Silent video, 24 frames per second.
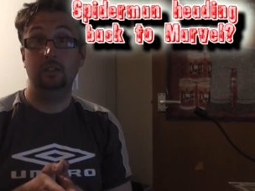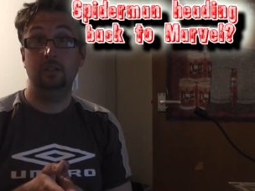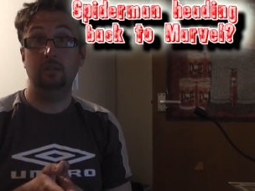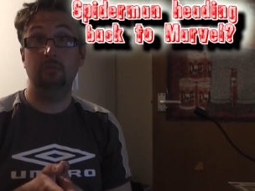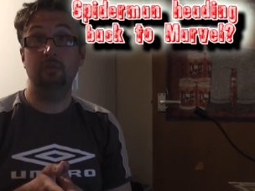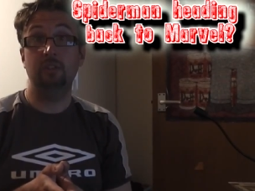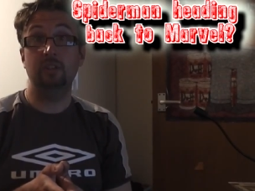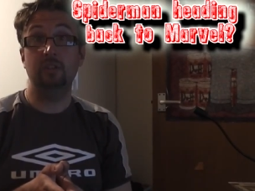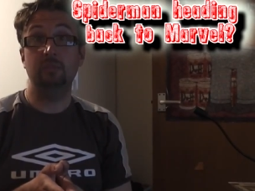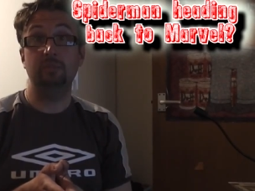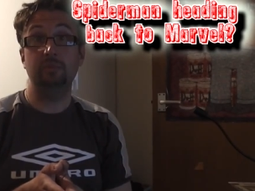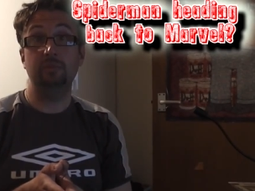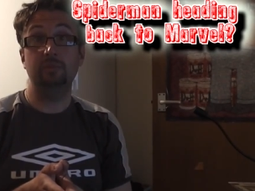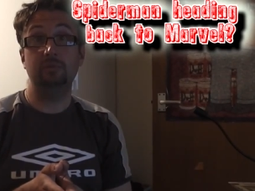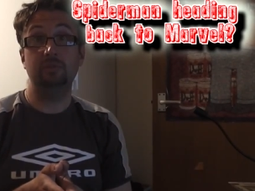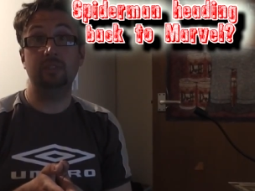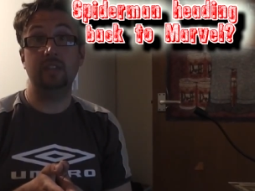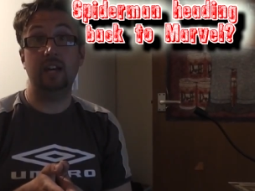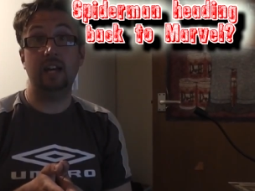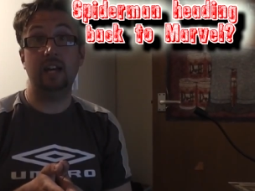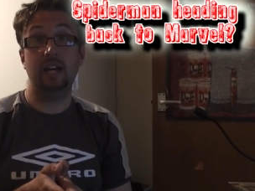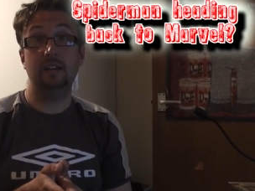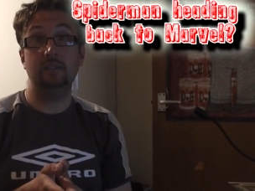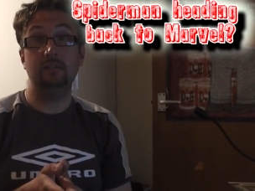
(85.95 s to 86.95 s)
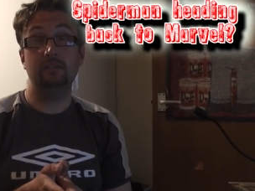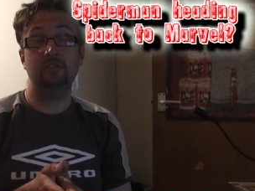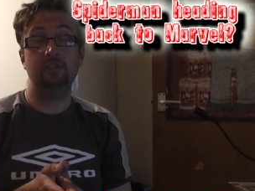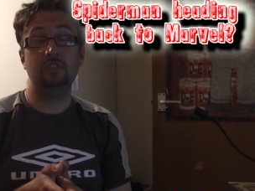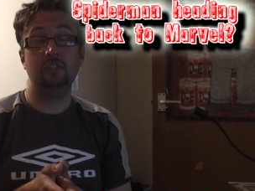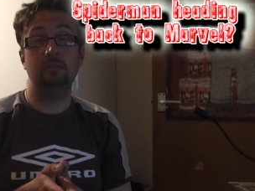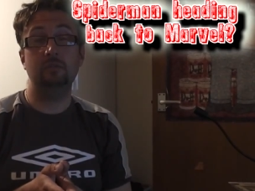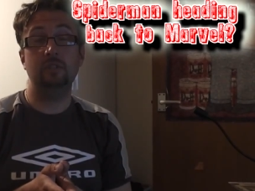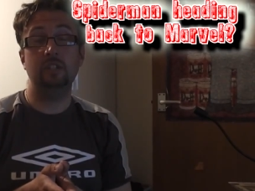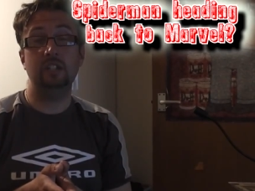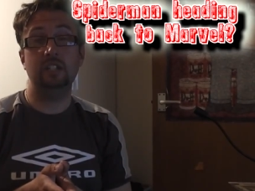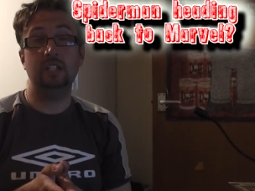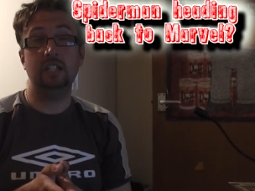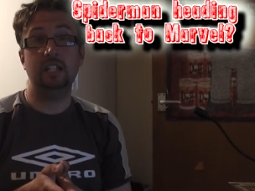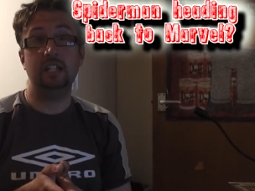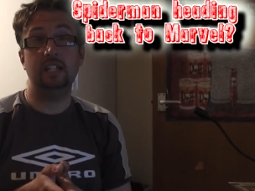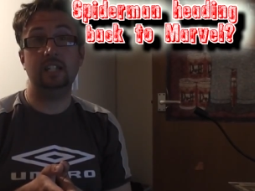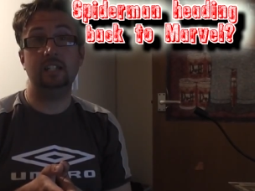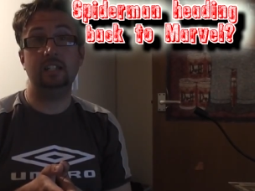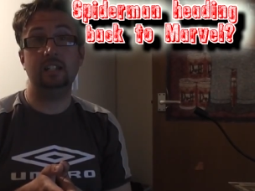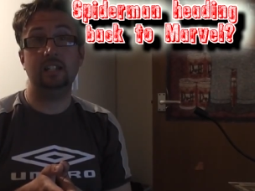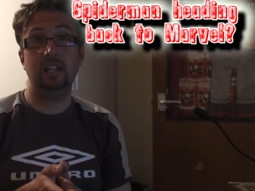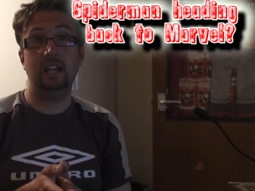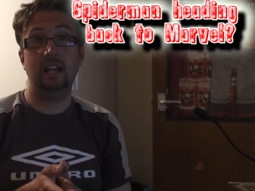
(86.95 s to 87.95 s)
the reboot that Sony
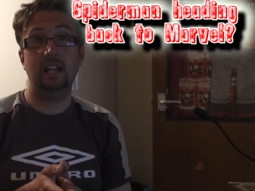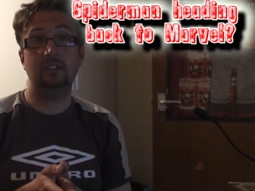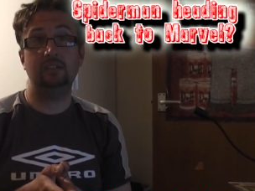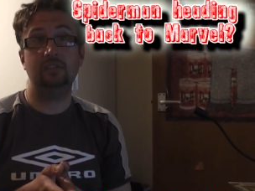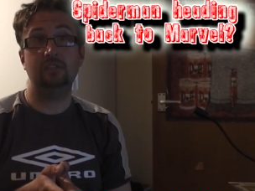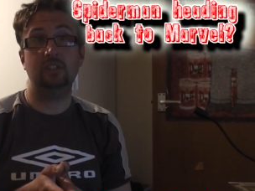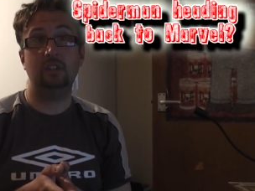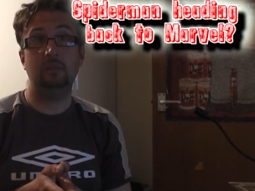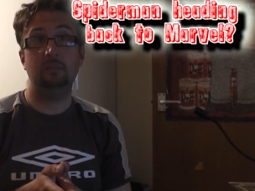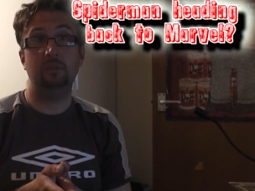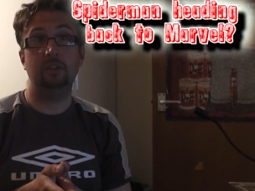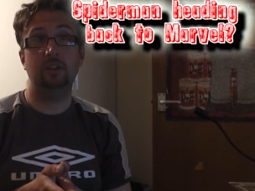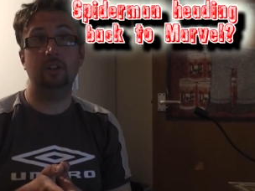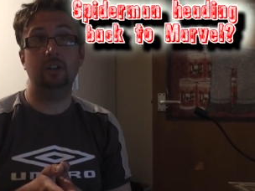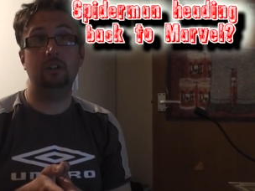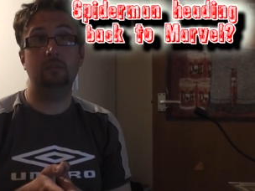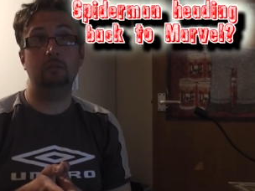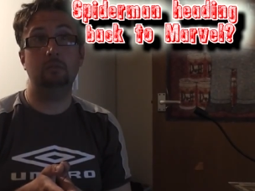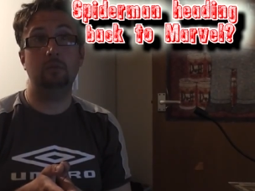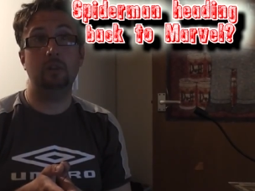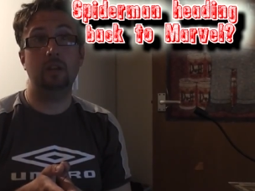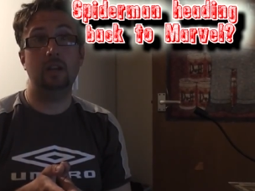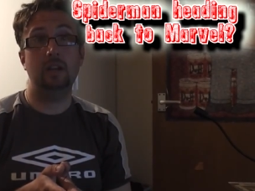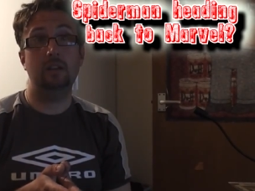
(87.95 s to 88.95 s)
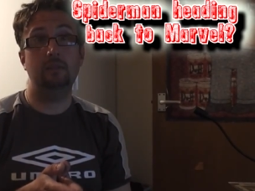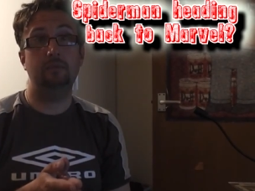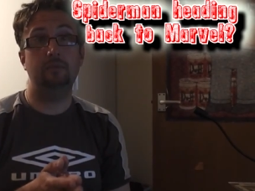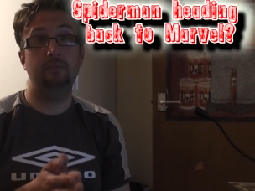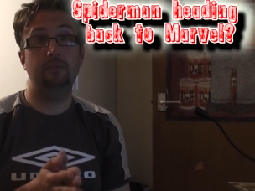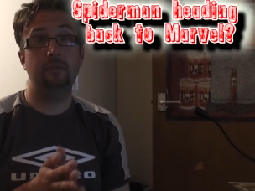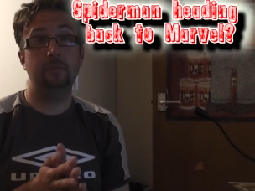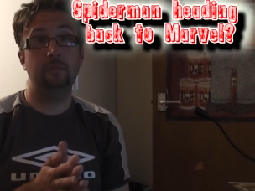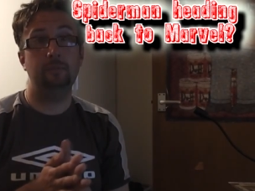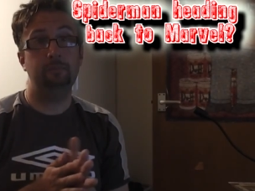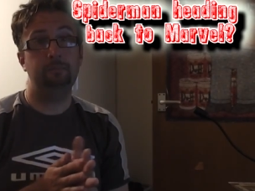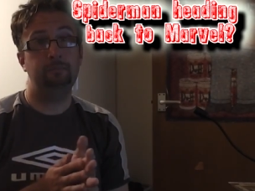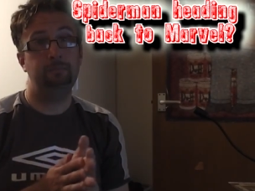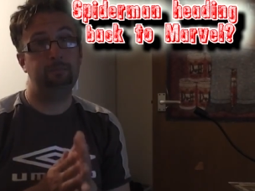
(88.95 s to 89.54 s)
did last summer with